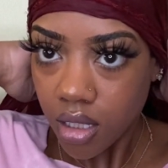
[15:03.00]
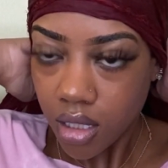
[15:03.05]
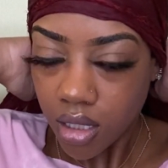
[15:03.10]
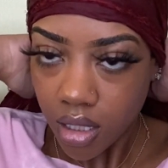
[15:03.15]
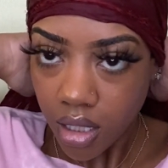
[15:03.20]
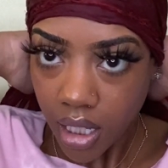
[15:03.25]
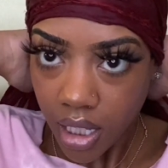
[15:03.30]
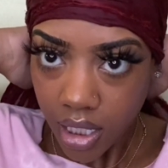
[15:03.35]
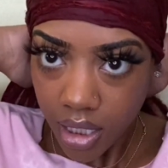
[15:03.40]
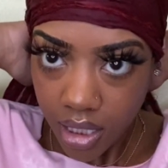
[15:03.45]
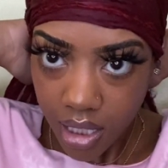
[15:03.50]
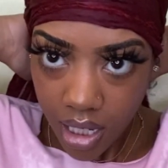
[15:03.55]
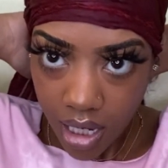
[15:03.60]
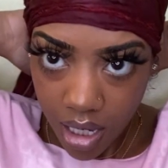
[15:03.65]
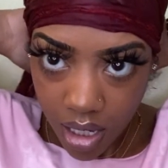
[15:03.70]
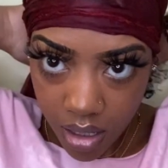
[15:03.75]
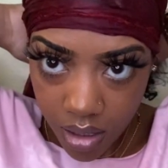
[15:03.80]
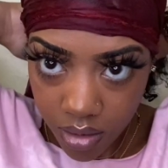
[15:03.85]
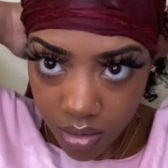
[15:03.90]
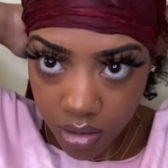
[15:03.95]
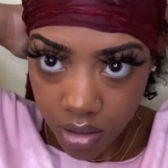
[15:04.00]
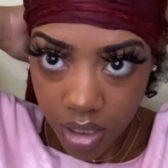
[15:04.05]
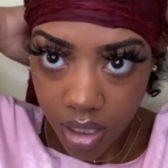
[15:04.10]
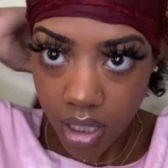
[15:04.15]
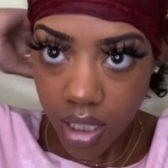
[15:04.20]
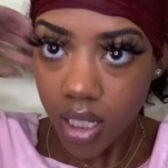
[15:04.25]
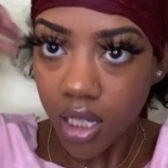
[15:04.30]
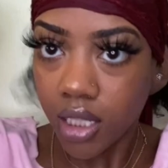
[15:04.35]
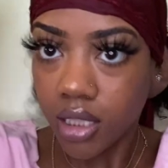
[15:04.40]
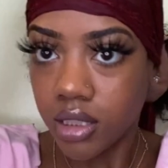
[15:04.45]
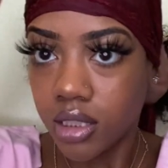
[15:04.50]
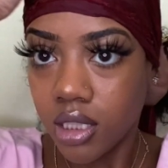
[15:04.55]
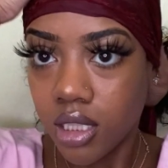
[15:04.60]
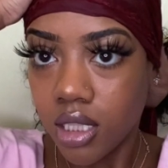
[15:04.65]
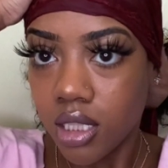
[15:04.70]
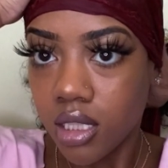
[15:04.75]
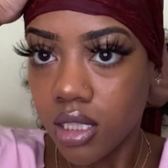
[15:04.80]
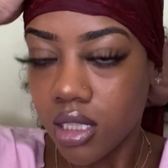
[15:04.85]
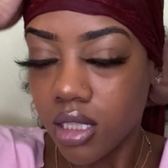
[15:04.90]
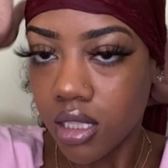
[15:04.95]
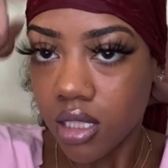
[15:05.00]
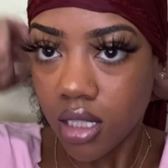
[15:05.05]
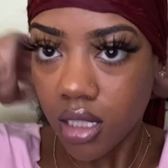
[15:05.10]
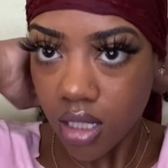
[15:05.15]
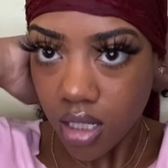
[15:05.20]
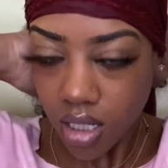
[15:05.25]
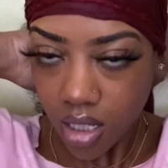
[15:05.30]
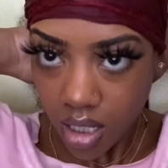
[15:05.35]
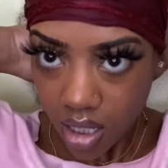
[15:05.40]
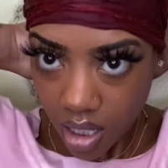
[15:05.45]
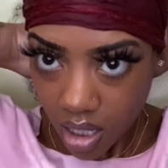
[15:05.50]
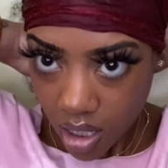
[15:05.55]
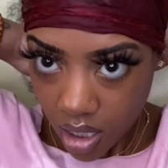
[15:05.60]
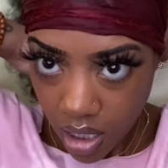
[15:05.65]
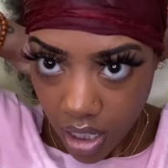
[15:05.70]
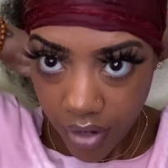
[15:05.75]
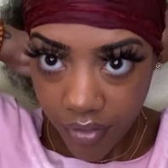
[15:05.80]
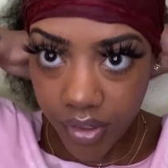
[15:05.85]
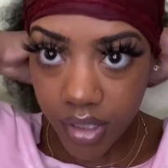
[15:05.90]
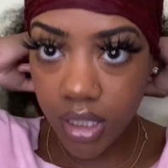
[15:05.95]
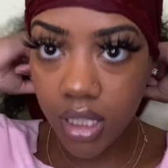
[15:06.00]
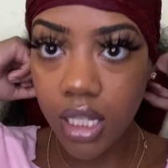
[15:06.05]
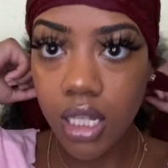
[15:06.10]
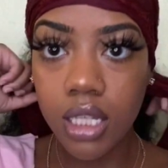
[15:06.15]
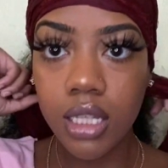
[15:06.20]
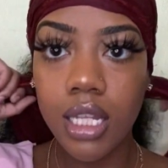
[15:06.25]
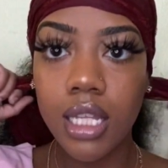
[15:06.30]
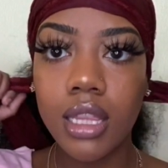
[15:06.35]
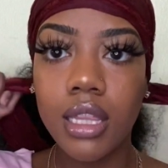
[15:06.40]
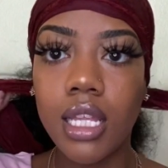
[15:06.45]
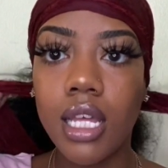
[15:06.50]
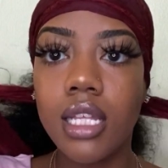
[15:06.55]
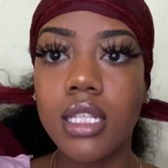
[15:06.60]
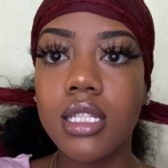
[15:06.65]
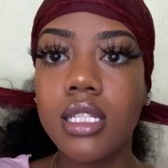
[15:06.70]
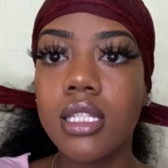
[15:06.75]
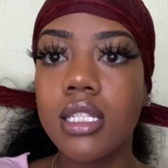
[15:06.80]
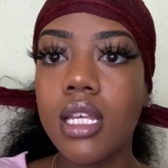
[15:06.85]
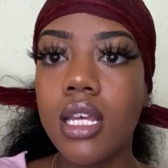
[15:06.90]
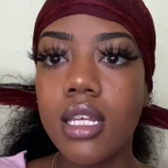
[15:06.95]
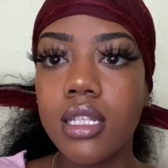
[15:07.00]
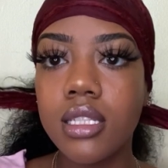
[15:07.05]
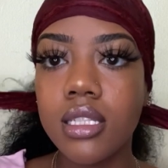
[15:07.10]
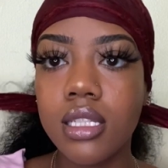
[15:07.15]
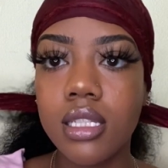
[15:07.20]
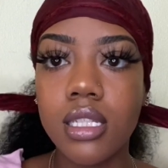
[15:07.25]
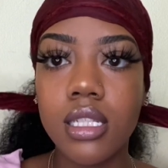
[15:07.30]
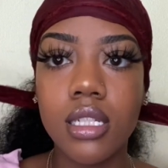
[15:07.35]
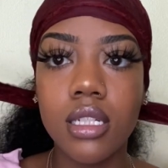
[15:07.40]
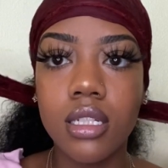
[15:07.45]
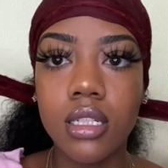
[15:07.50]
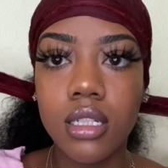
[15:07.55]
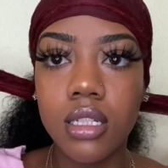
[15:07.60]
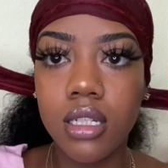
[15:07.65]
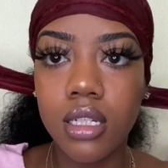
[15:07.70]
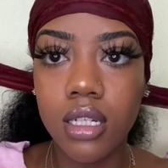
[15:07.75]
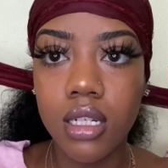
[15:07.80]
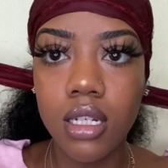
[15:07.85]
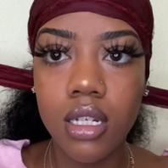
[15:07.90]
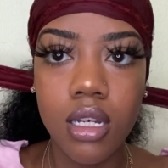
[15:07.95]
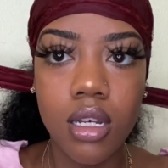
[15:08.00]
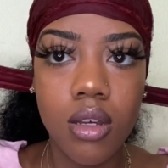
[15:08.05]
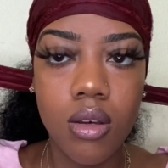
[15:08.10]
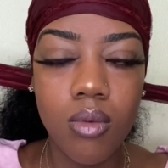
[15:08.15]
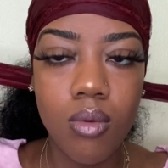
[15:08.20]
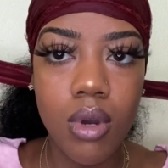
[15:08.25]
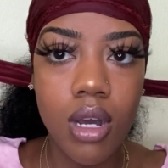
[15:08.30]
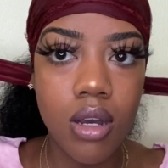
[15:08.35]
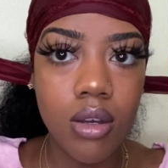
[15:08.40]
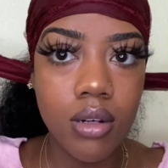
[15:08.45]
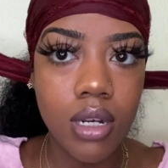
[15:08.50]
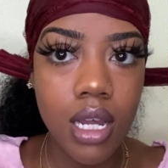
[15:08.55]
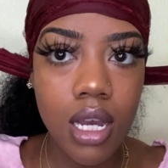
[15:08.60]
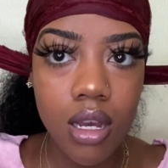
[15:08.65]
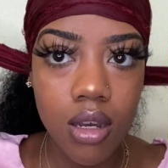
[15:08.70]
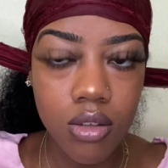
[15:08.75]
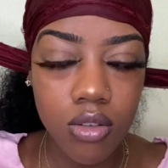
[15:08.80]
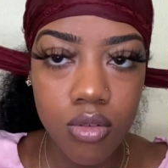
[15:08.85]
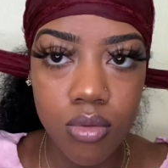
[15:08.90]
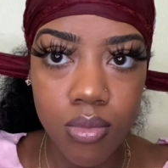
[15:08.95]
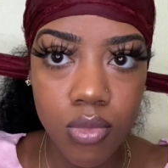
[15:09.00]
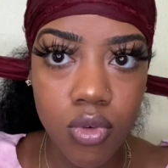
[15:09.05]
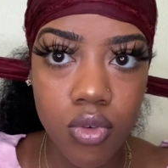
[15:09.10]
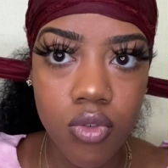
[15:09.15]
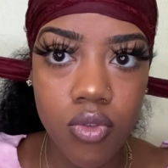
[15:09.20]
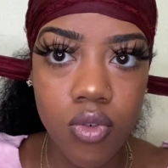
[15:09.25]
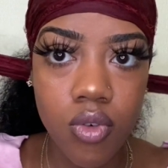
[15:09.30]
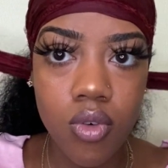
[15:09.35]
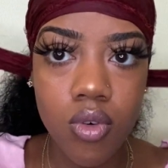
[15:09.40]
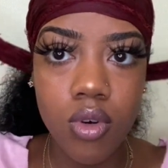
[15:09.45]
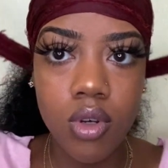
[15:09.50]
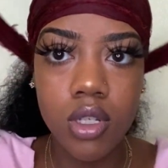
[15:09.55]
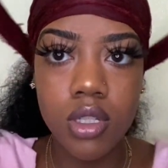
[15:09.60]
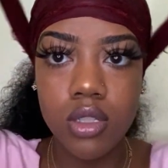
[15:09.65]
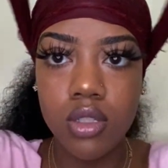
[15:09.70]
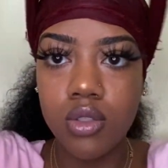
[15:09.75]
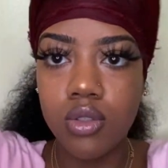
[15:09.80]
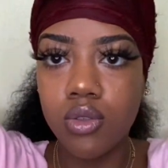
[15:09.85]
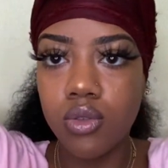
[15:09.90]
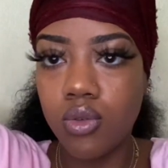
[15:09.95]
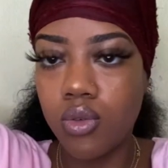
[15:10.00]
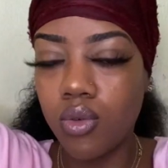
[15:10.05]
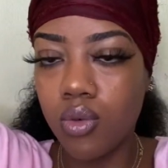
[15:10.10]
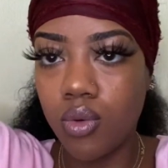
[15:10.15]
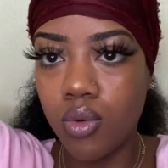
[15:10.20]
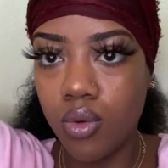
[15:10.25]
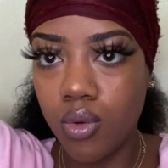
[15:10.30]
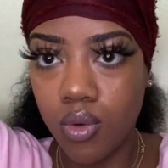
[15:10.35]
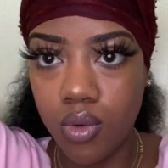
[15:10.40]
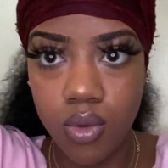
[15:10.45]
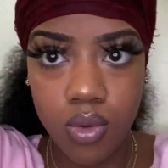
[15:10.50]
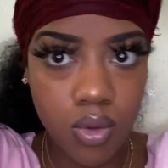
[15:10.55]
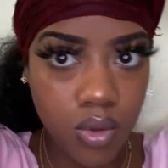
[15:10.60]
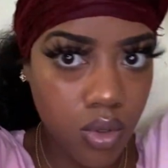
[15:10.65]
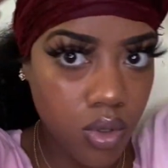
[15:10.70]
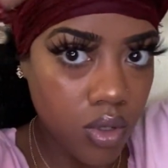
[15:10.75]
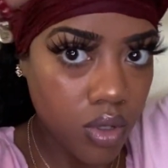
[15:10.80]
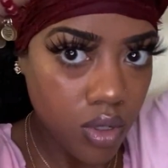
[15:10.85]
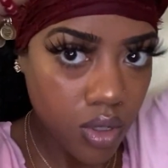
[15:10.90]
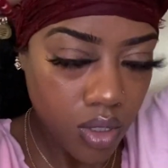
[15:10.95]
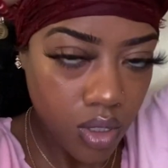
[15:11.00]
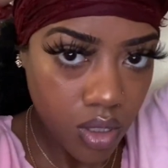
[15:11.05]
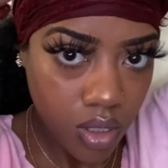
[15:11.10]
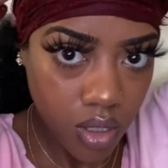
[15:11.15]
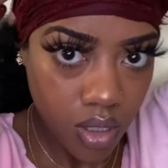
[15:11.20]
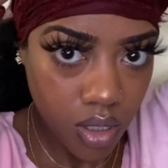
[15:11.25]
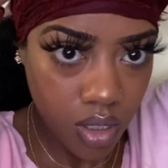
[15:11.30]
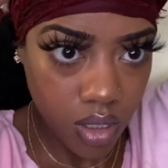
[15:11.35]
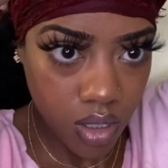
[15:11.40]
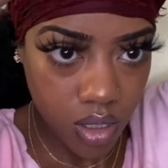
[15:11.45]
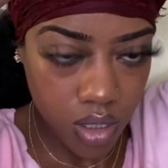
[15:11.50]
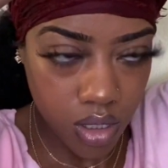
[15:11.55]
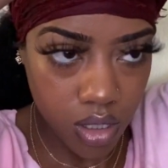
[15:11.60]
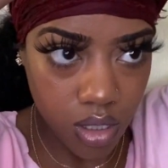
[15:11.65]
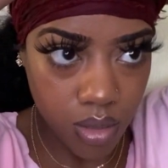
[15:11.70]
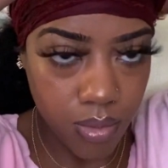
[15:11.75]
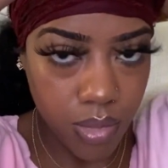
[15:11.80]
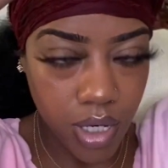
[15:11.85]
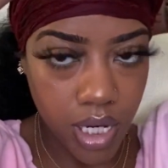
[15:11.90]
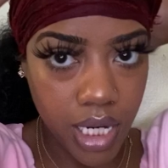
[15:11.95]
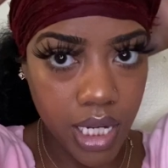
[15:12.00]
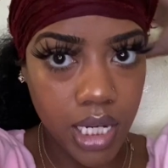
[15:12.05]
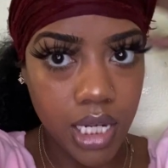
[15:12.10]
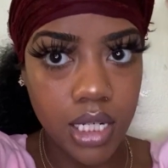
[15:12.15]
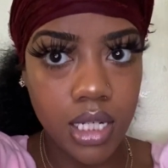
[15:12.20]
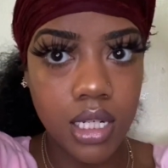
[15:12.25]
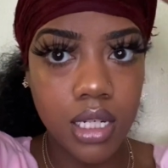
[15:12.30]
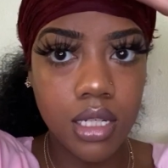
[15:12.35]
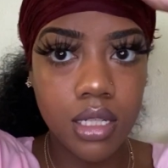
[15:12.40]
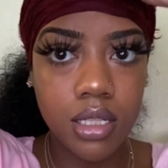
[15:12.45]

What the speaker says: Lay down your edges, everything, let that sit. Wow, now you move on to the braid.